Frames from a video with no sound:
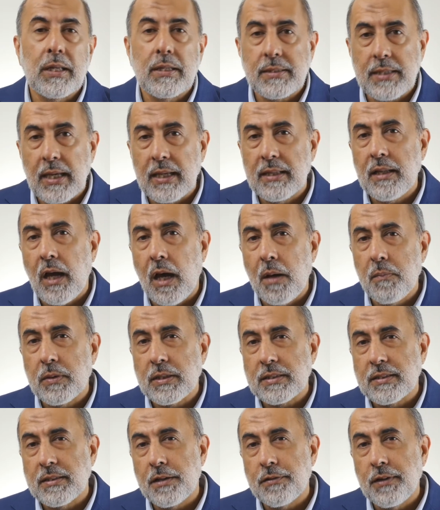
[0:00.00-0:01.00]
Sayyidina Amr
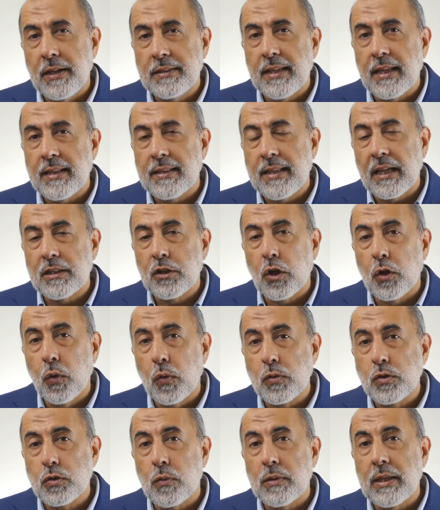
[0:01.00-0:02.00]
is narrating that
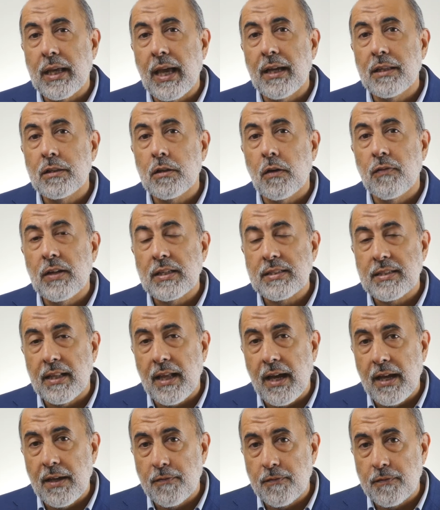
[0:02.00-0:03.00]
close to the end of his
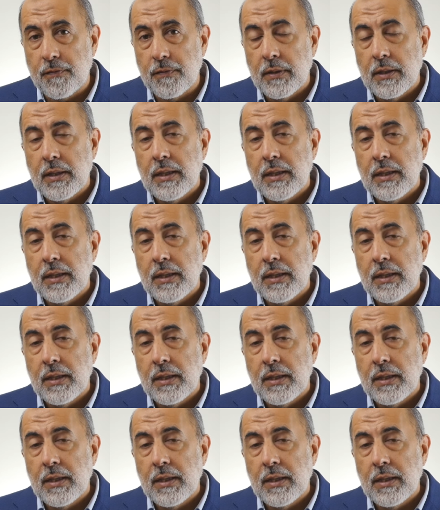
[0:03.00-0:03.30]
life,